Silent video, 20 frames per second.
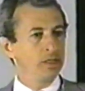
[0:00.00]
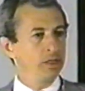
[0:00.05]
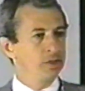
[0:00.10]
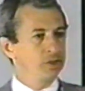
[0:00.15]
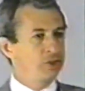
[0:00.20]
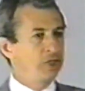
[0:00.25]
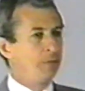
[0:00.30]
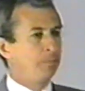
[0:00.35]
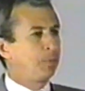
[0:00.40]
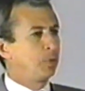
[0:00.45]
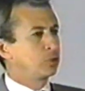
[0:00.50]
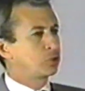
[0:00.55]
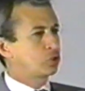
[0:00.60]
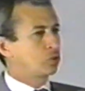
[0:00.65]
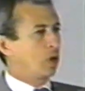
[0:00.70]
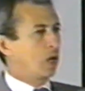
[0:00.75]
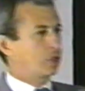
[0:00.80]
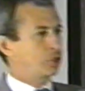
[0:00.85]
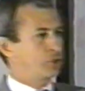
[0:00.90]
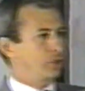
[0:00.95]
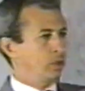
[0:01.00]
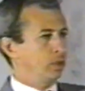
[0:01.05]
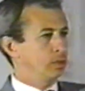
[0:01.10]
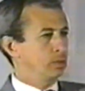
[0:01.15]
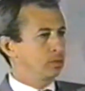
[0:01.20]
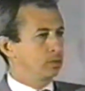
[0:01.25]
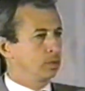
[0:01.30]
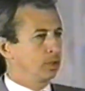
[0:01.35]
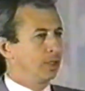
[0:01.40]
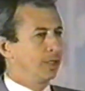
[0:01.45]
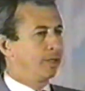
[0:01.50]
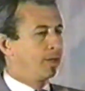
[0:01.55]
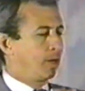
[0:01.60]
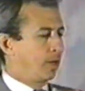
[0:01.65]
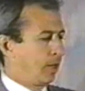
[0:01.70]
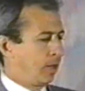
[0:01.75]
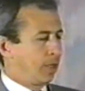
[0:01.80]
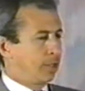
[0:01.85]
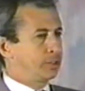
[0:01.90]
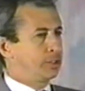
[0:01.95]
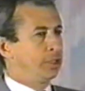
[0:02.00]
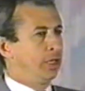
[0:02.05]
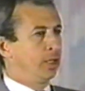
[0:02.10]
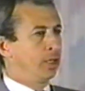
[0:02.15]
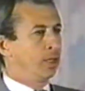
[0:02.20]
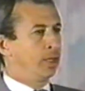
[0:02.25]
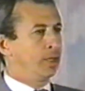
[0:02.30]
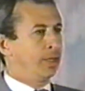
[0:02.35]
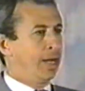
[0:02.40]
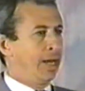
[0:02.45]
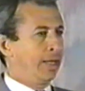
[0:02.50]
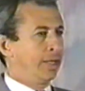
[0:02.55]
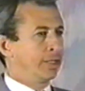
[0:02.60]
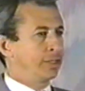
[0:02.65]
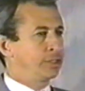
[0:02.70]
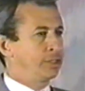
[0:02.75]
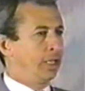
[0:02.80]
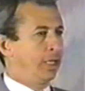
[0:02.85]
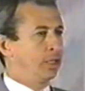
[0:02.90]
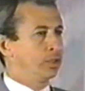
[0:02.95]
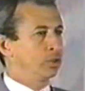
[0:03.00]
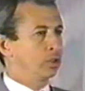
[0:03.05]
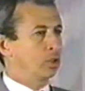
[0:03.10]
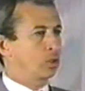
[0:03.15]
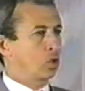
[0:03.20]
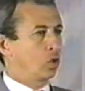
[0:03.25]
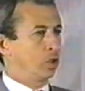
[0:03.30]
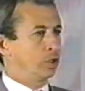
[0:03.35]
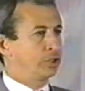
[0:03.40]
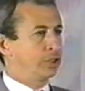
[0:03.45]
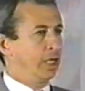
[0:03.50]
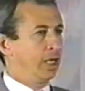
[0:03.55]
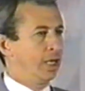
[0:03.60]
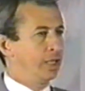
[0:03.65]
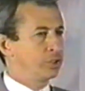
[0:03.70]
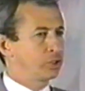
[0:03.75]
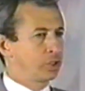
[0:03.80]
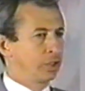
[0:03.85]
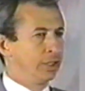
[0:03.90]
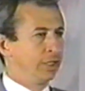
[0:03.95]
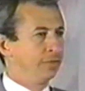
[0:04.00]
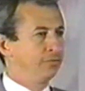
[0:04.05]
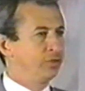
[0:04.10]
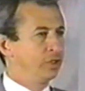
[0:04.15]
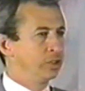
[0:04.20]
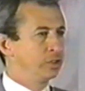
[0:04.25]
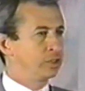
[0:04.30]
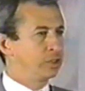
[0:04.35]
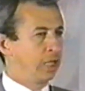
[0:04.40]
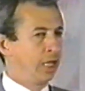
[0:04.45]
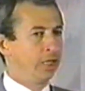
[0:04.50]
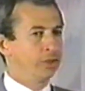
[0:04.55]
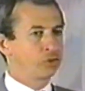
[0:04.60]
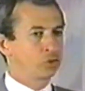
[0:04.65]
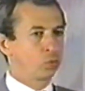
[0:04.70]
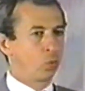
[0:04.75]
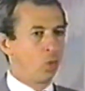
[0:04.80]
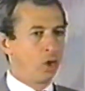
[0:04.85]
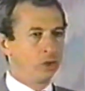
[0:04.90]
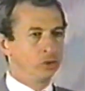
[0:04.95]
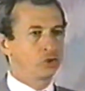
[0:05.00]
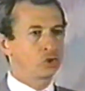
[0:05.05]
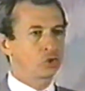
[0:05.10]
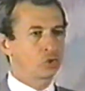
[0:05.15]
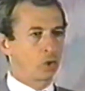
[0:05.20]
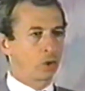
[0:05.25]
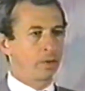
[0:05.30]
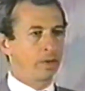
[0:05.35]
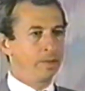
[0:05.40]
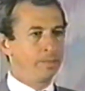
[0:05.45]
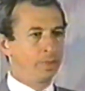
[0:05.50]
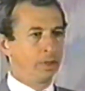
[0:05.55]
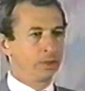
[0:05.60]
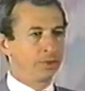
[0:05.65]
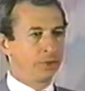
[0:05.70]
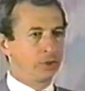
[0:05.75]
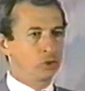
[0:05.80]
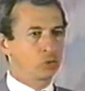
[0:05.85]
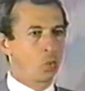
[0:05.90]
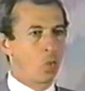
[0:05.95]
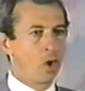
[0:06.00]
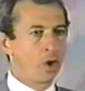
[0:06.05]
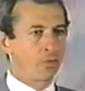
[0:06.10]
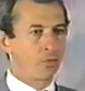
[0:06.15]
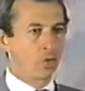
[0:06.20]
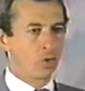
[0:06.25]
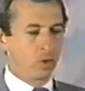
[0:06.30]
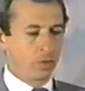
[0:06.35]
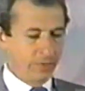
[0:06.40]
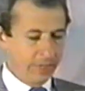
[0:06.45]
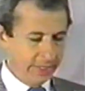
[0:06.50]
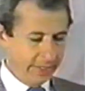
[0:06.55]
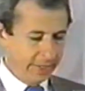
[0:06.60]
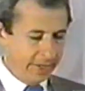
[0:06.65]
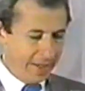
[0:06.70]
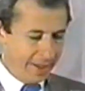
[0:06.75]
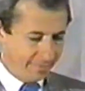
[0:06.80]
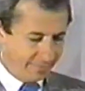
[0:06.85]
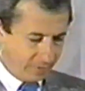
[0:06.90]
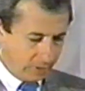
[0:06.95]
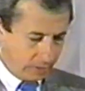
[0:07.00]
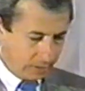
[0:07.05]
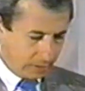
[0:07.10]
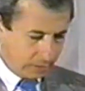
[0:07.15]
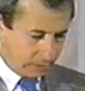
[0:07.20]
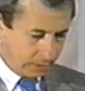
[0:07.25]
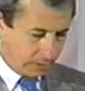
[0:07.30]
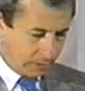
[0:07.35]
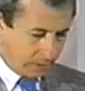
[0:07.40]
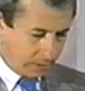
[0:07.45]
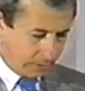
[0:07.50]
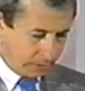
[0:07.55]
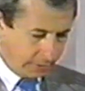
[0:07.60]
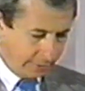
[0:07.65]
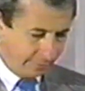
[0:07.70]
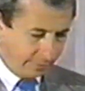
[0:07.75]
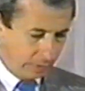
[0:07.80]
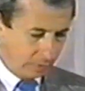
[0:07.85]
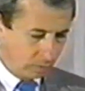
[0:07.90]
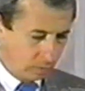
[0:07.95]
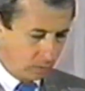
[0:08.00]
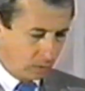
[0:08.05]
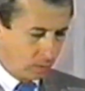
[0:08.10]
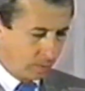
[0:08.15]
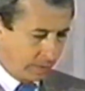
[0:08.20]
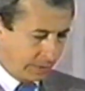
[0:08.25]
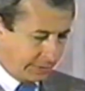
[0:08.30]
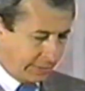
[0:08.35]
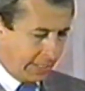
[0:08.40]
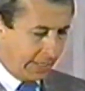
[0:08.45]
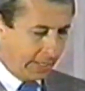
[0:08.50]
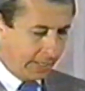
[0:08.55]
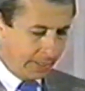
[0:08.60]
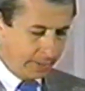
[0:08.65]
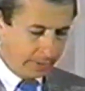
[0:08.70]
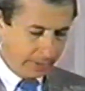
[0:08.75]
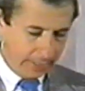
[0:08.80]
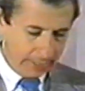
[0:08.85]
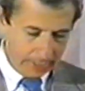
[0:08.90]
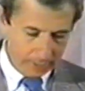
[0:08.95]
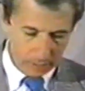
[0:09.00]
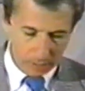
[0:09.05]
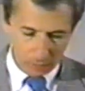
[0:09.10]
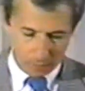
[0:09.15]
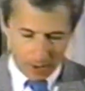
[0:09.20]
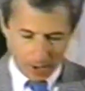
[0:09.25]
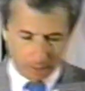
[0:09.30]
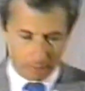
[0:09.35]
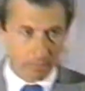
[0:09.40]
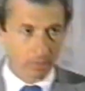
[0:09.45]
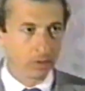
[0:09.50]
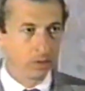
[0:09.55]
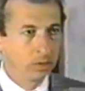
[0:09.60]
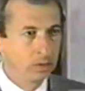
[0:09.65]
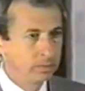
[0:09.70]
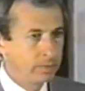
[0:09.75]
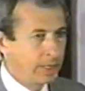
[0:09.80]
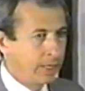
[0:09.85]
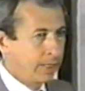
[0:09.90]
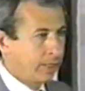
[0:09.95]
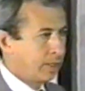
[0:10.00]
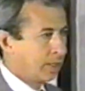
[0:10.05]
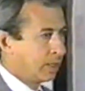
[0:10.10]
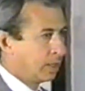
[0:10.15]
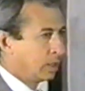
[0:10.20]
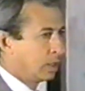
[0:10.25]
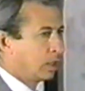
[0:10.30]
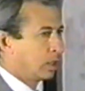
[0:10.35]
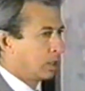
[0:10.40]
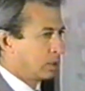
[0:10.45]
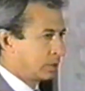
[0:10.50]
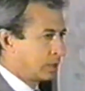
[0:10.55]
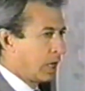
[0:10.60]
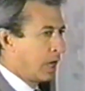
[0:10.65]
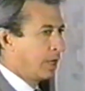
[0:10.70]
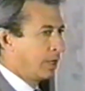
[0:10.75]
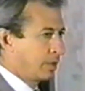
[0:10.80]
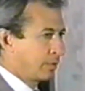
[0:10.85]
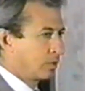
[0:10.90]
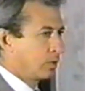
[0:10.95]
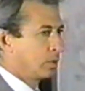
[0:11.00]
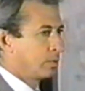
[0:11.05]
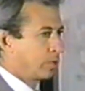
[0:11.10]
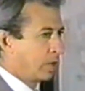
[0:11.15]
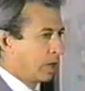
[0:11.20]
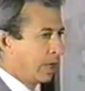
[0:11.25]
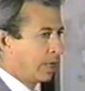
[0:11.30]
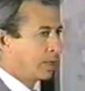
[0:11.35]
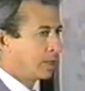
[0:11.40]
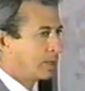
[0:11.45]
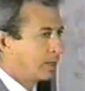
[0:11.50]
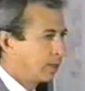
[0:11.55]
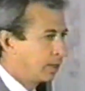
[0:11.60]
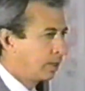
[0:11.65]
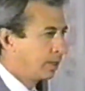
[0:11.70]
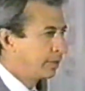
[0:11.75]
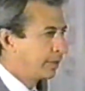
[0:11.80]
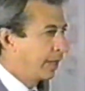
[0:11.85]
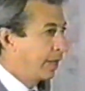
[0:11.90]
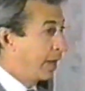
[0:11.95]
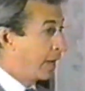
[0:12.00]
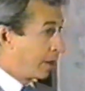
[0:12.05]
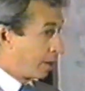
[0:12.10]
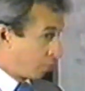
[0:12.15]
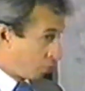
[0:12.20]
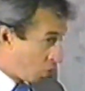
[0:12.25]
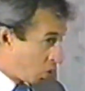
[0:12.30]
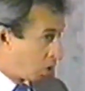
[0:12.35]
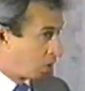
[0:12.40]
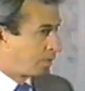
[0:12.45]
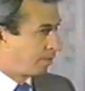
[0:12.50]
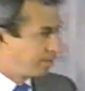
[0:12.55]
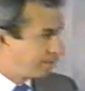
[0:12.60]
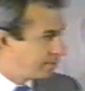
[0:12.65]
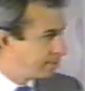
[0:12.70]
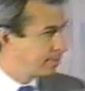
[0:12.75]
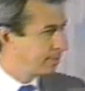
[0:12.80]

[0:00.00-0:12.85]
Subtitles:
Simple structure. Attila, Alexander, Cortez lived in tents, one-story buildings, one room. They didn't have a living room, a den, a rec room, and a dining room, right? They had a room.